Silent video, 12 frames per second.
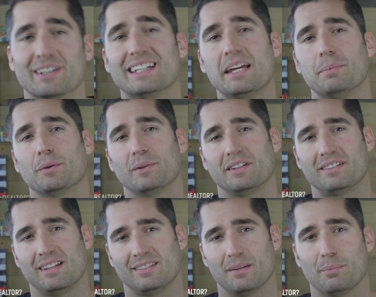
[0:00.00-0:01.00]
keeping real
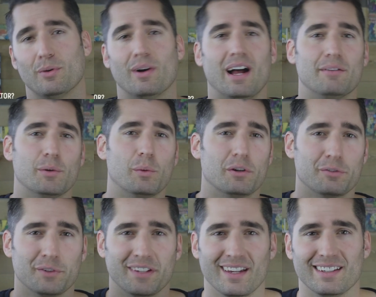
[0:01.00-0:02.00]
estate simple. Have a wonderful day.